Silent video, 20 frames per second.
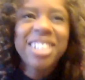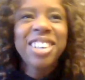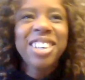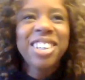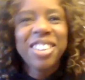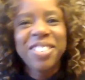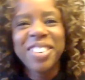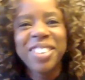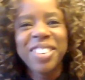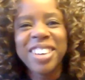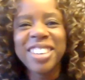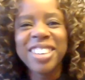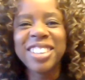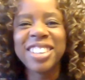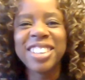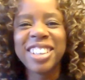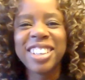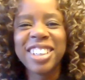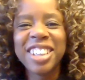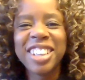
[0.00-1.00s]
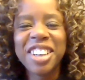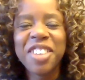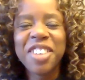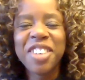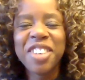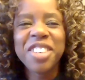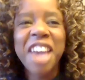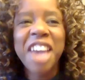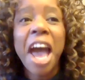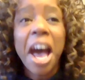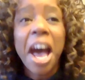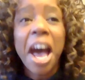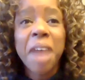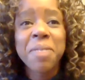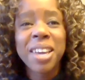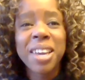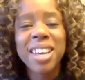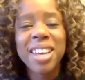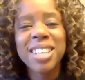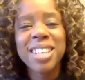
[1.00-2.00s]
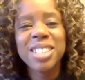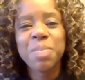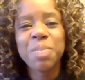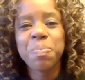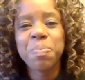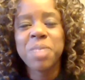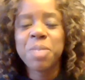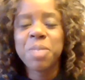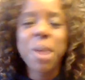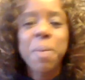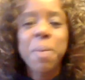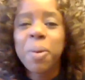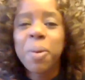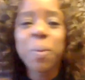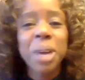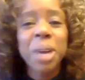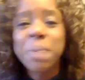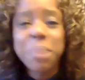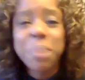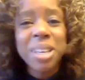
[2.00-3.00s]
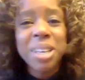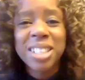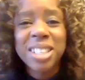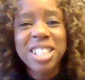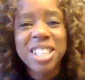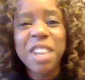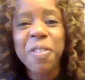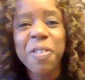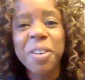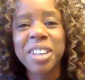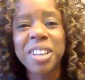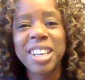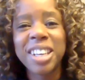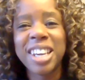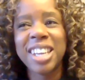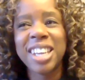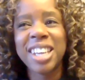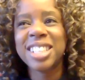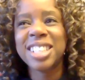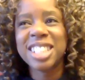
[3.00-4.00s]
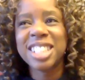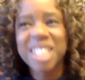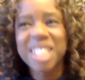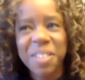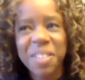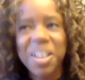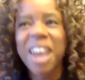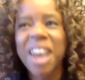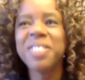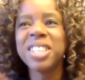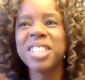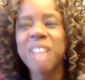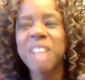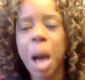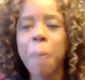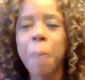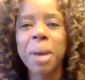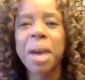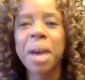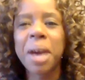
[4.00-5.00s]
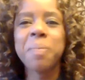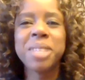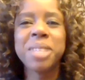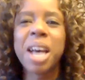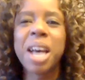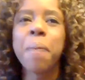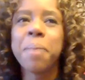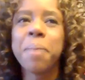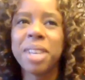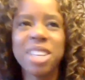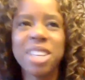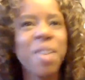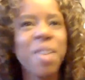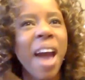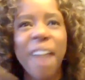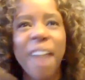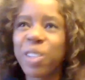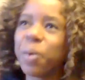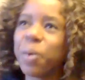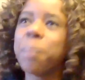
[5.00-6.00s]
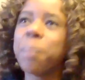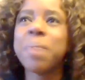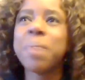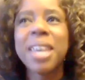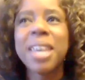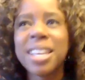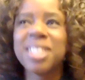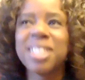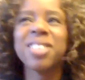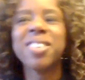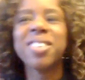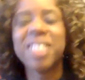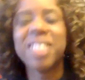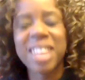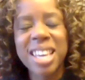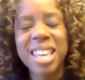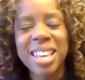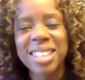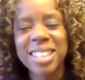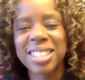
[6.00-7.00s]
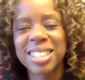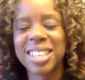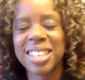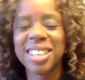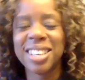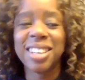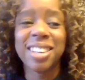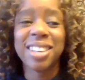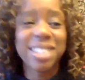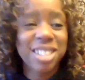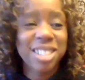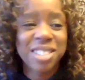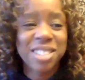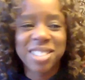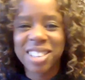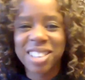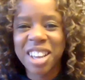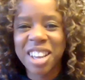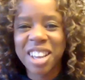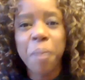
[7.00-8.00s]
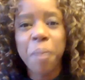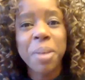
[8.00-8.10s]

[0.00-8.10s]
well, you know, yeah, because people read books differently, and sometimes a topic comes up and you have to repeat certain things, and, you know, but